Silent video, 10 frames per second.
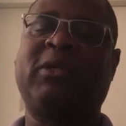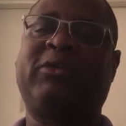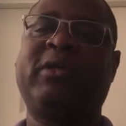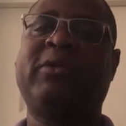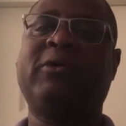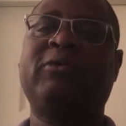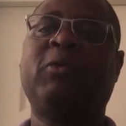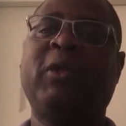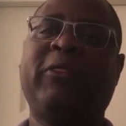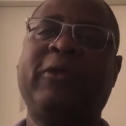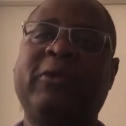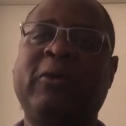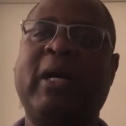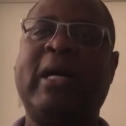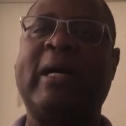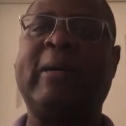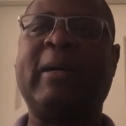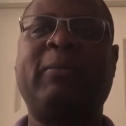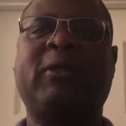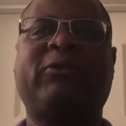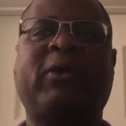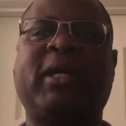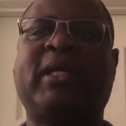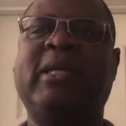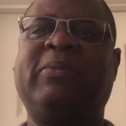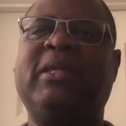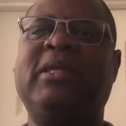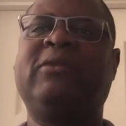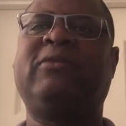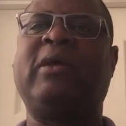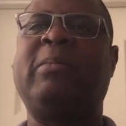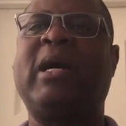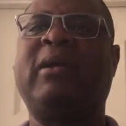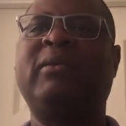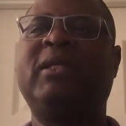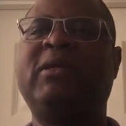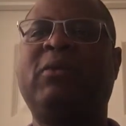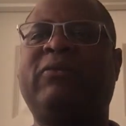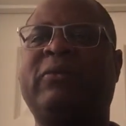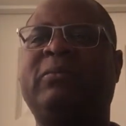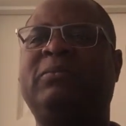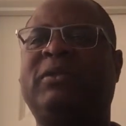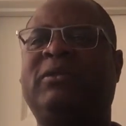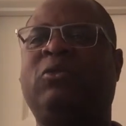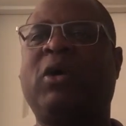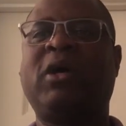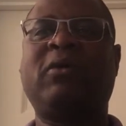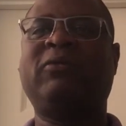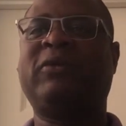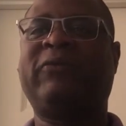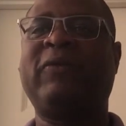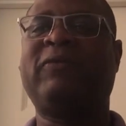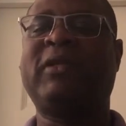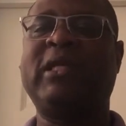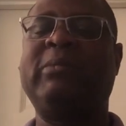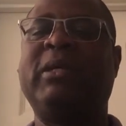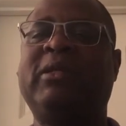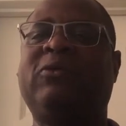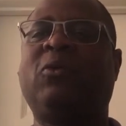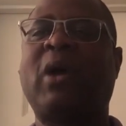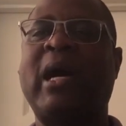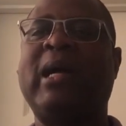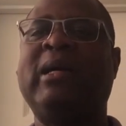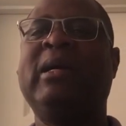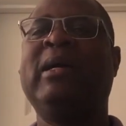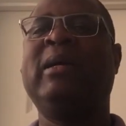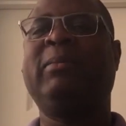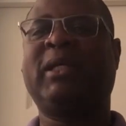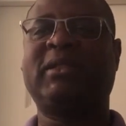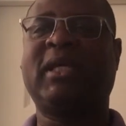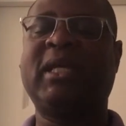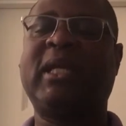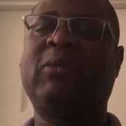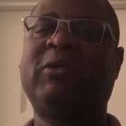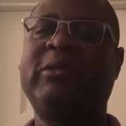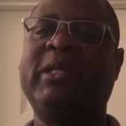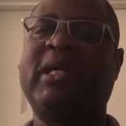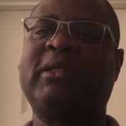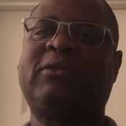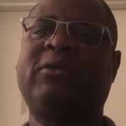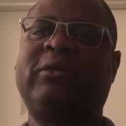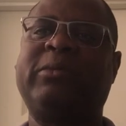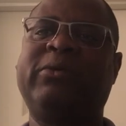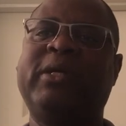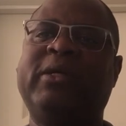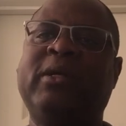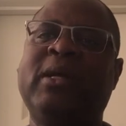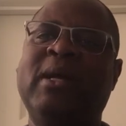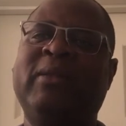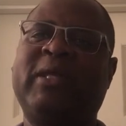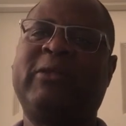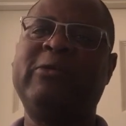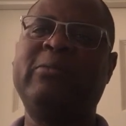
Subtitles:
to share those with you. I'm going to try and keep these about anywhere from 12 to 15 minutes. Why? Because again, I want you to be like the Church of Berea, that you